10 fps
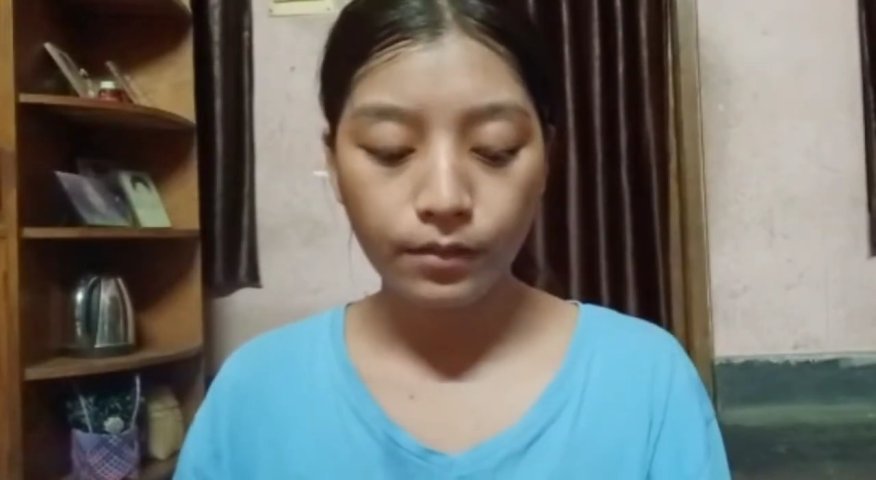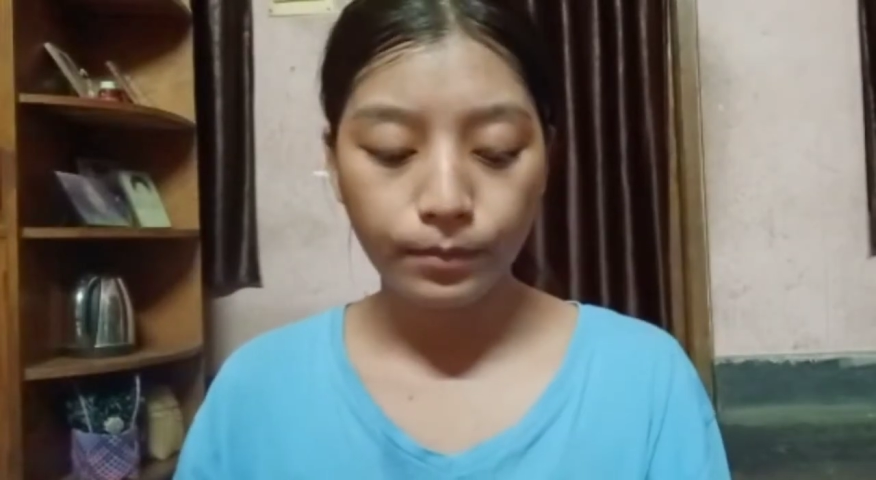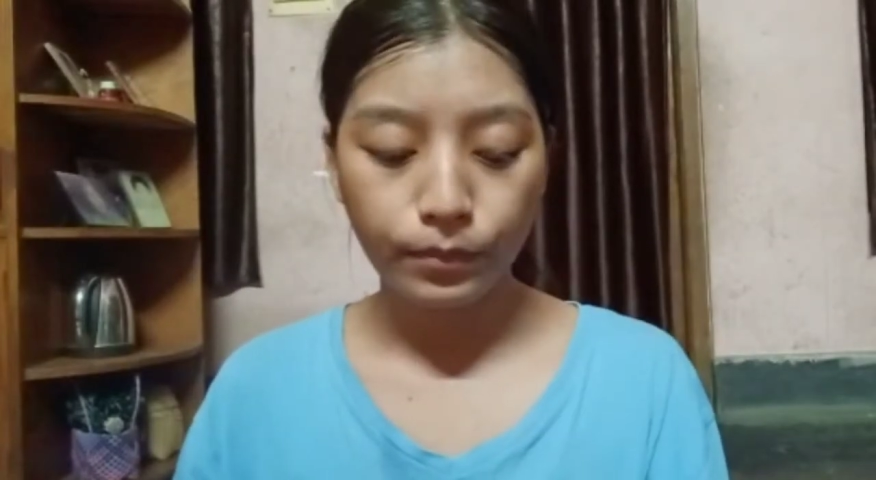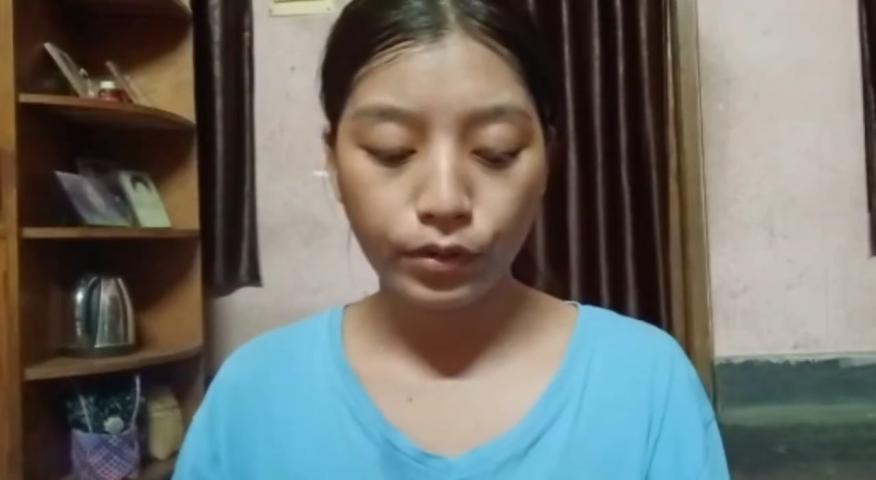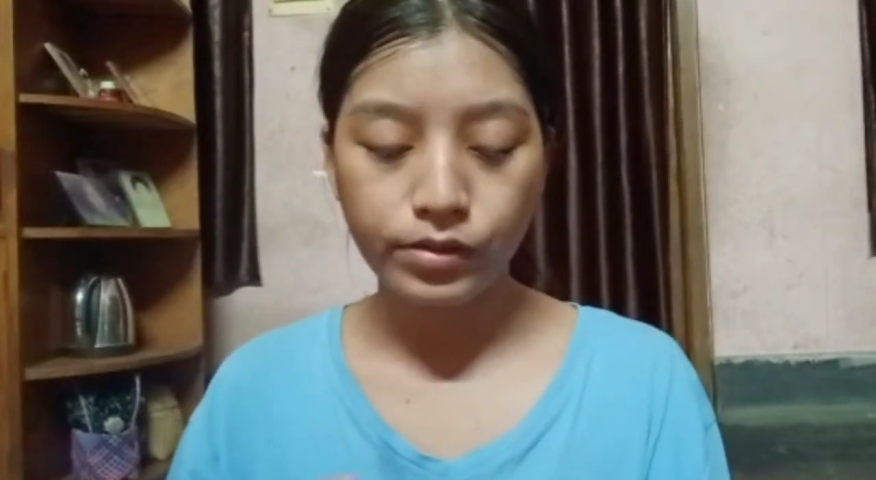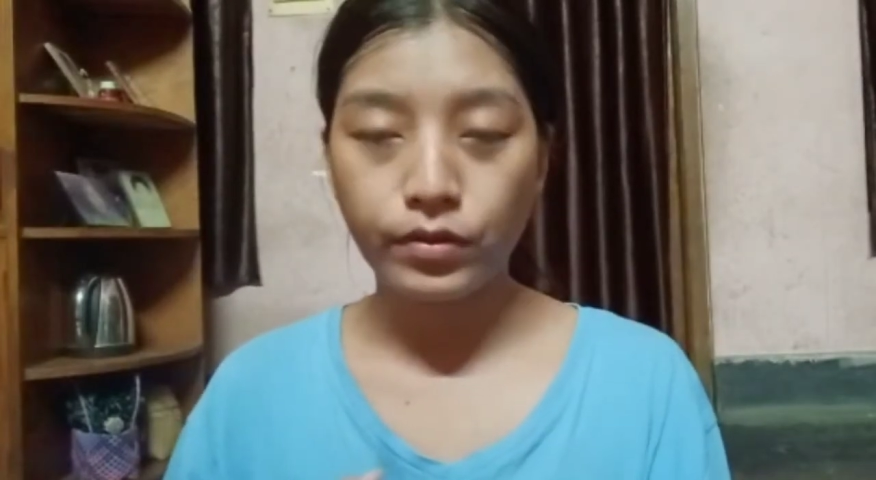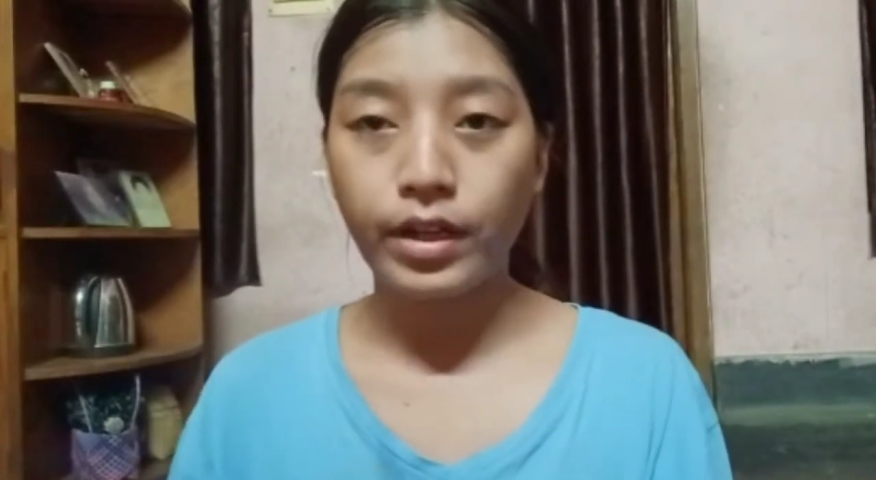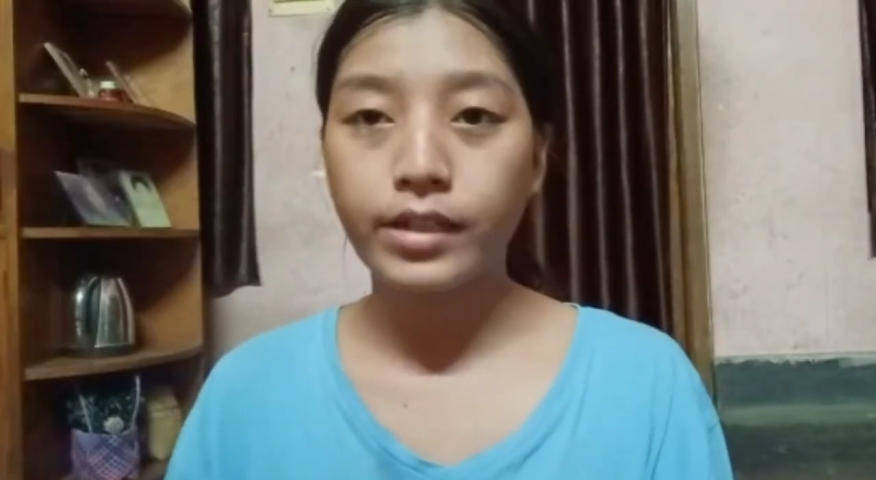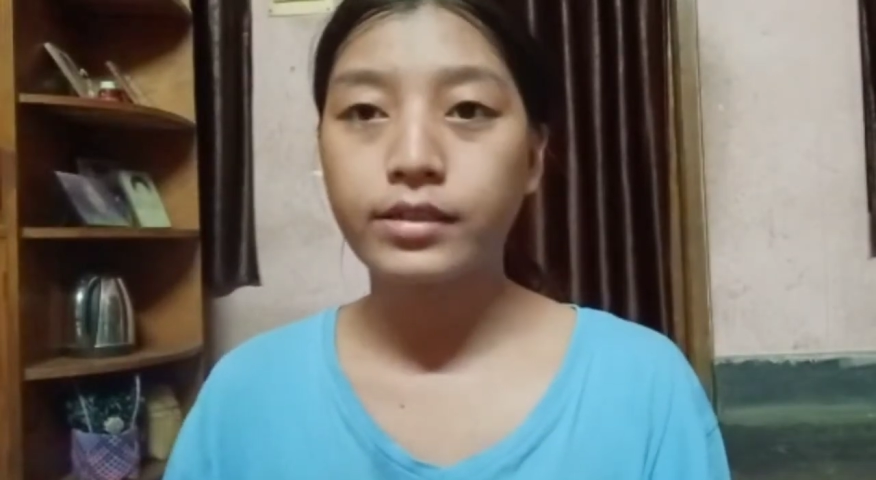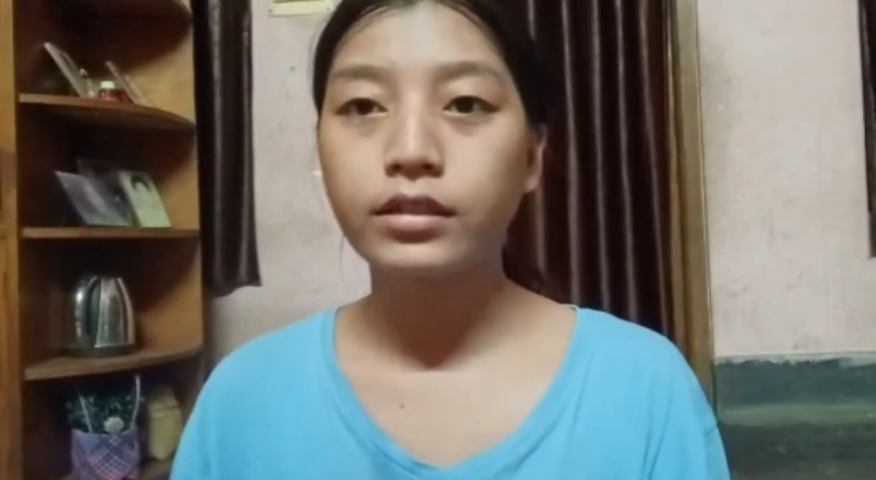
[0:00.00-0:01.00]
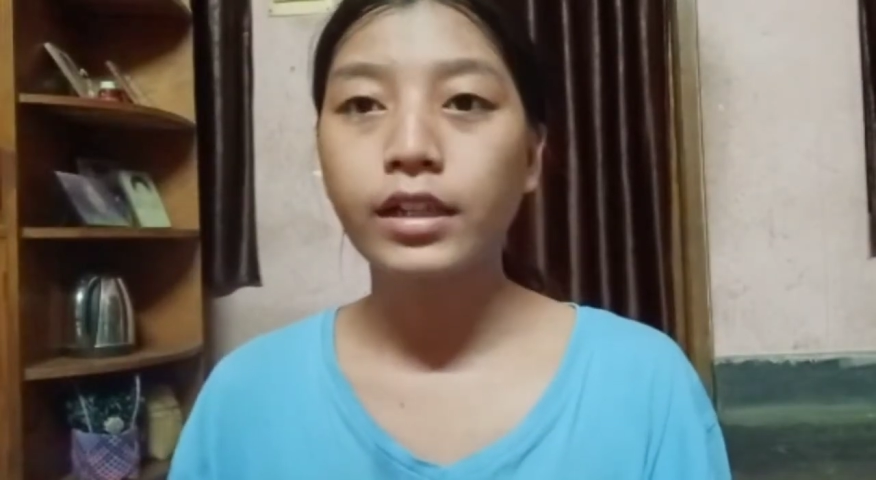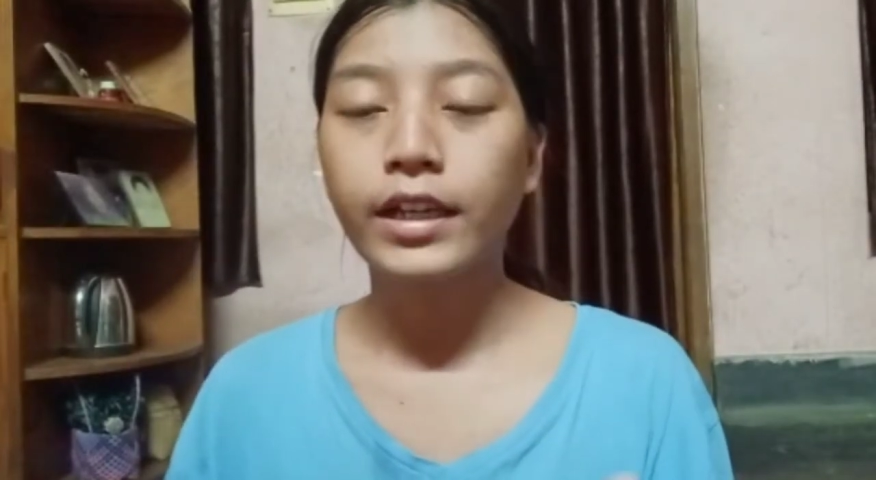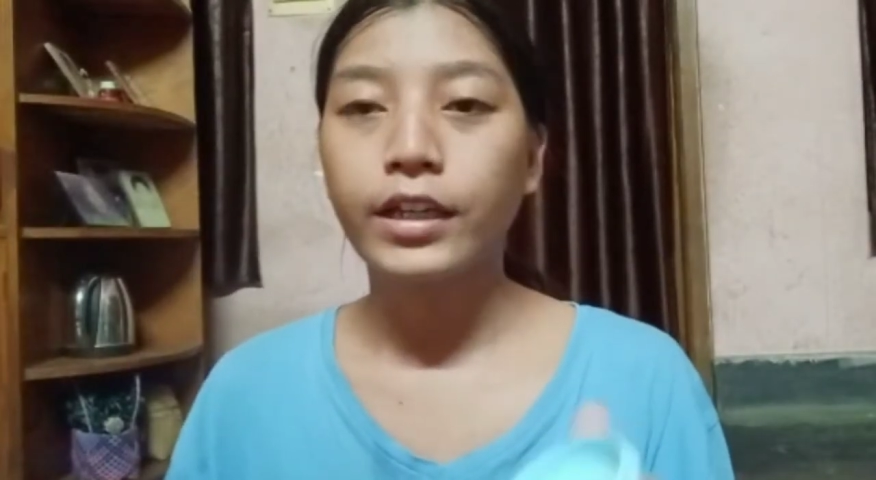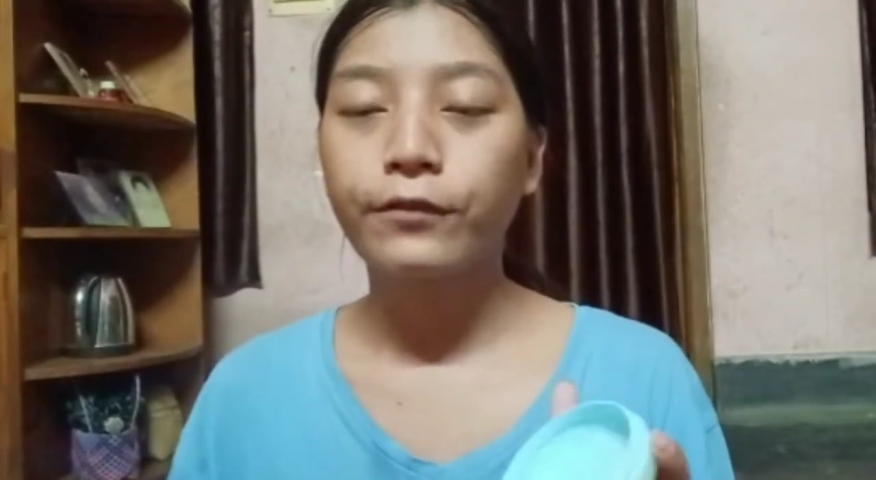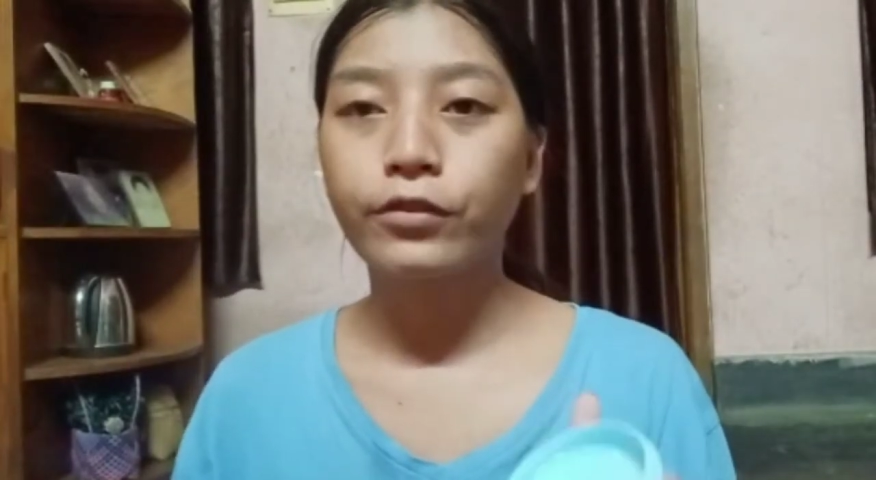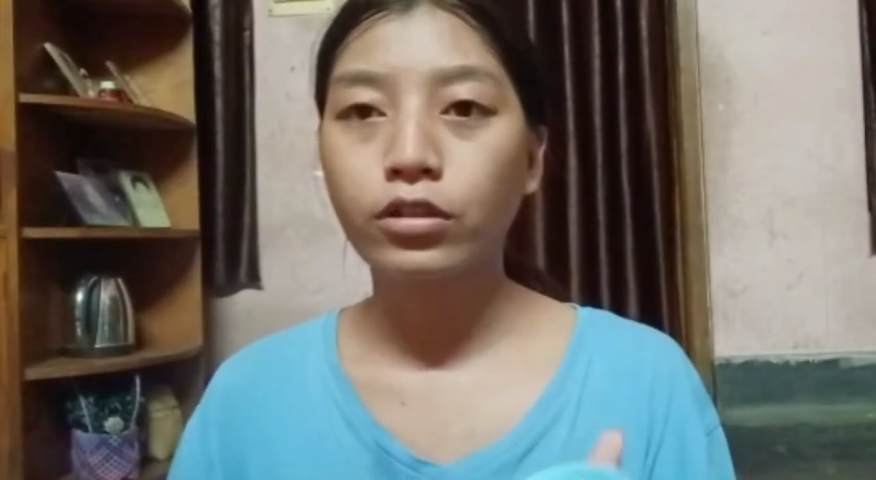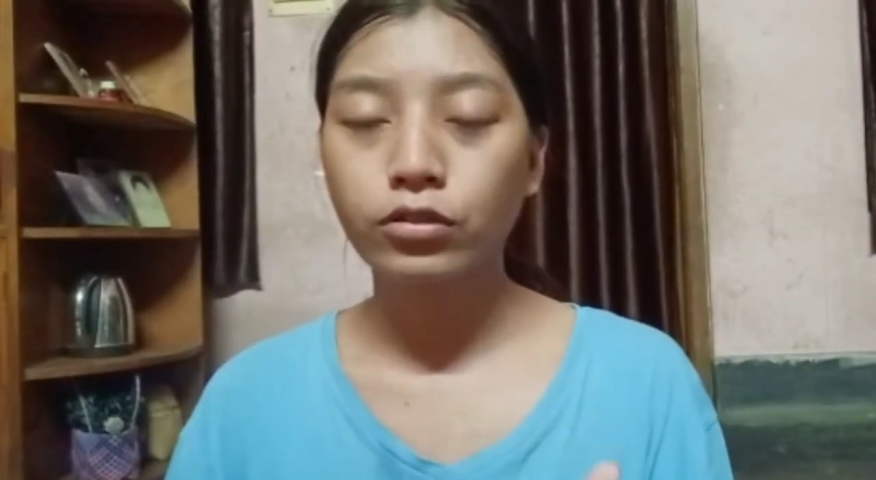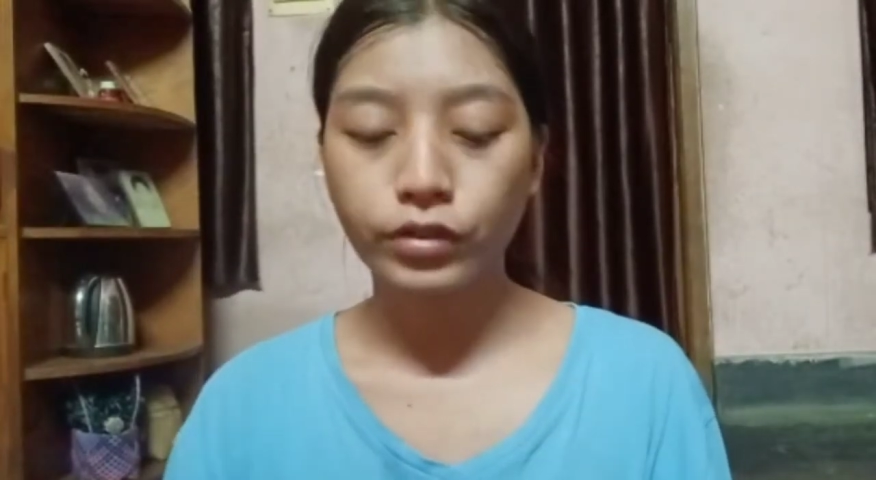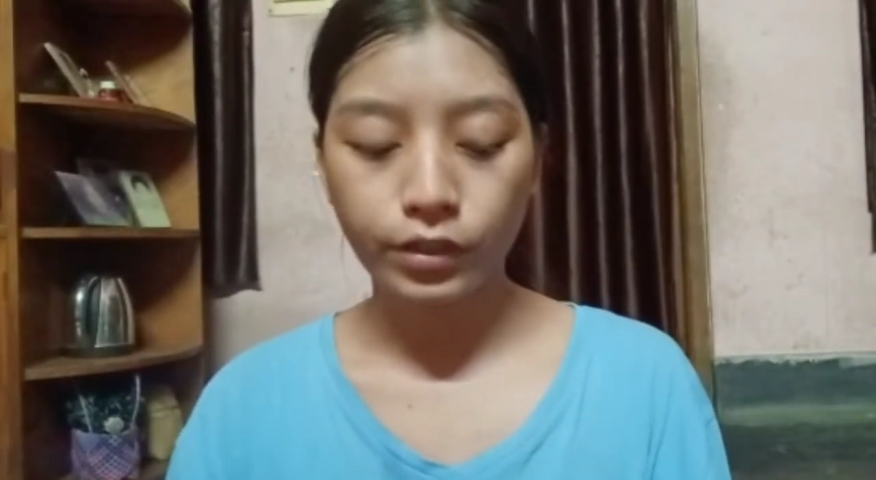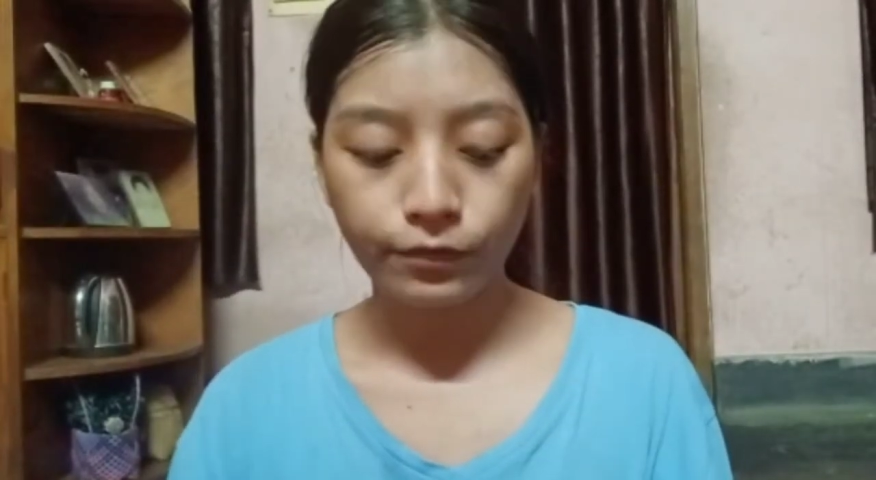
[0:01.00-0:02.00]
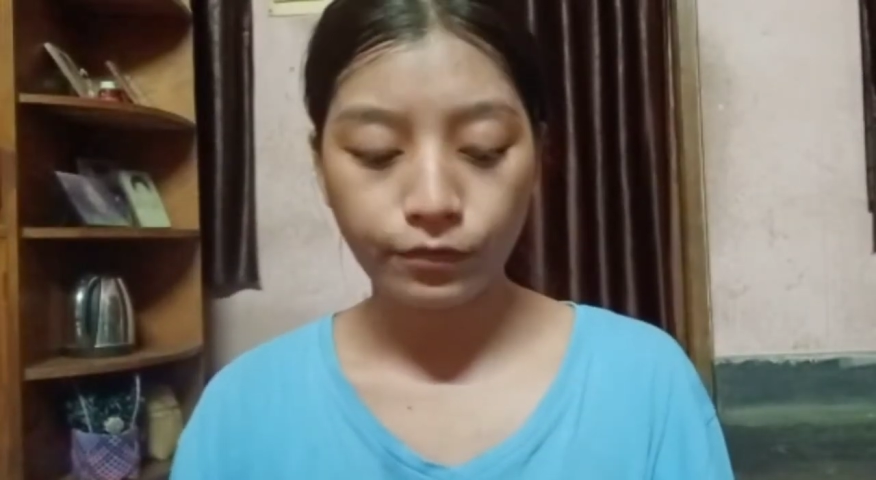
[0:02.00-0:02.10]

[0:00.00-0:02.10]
moisturizer. If you're looking